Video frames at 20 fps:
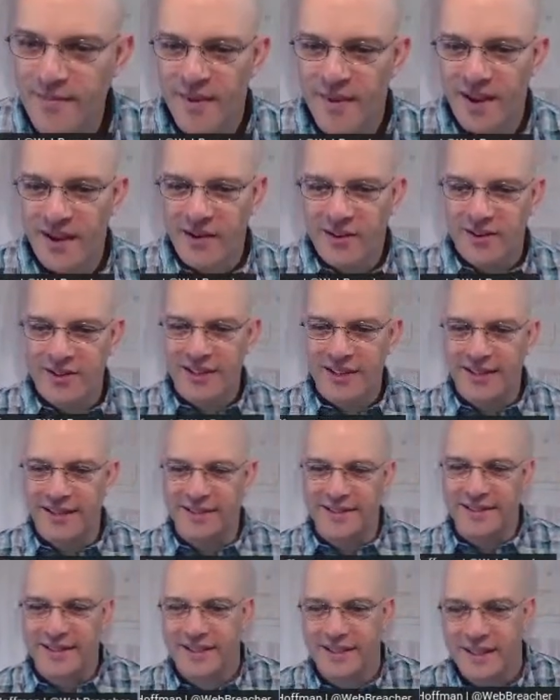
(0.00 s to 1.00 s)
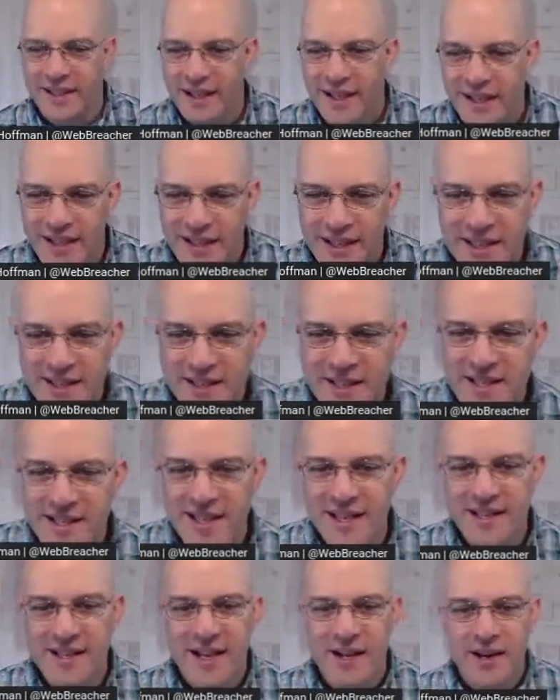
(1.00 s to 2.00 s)
All right. Let's just
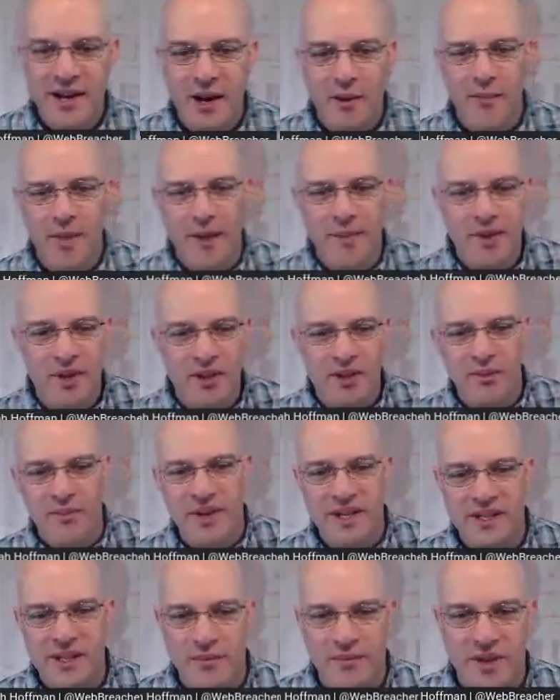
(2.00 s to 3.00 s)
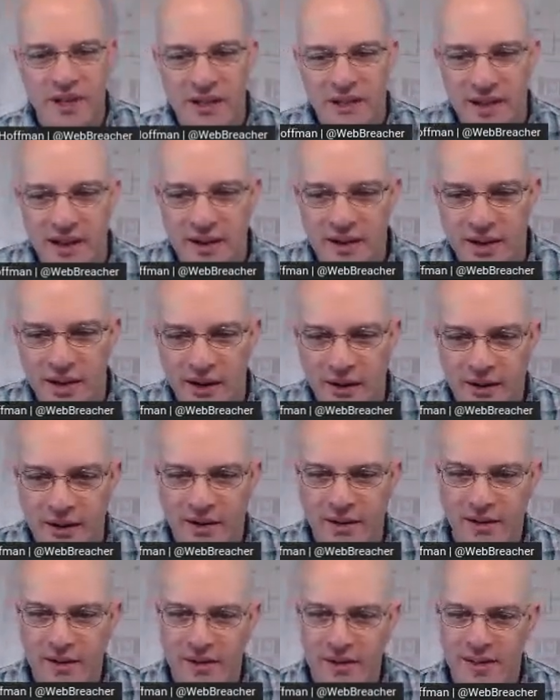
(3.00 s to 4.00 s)
get down here. Maybe there'll be something down here.
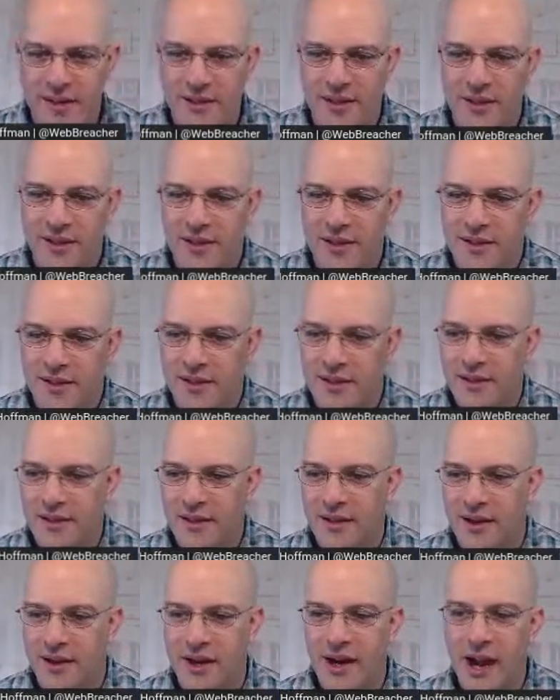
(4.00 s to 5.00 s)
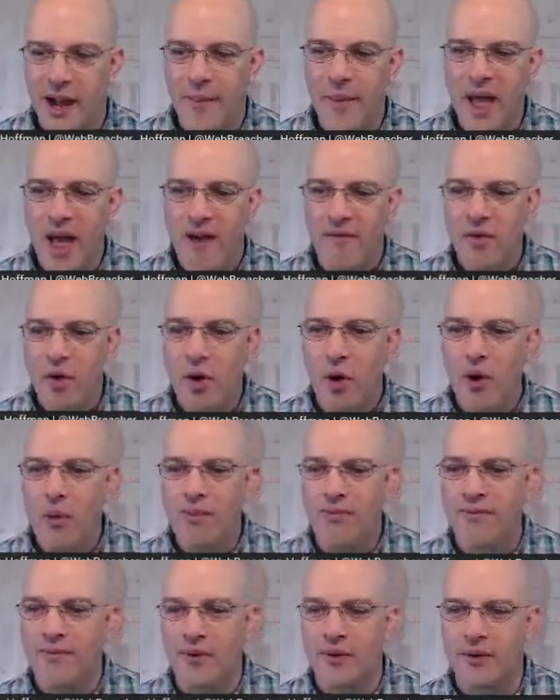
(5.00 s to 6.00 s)
All right. I'm ever
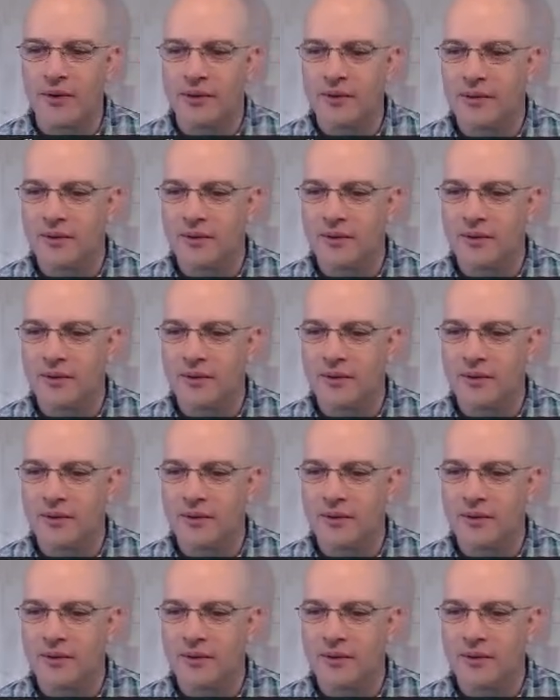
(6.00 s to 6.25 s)
hopeful.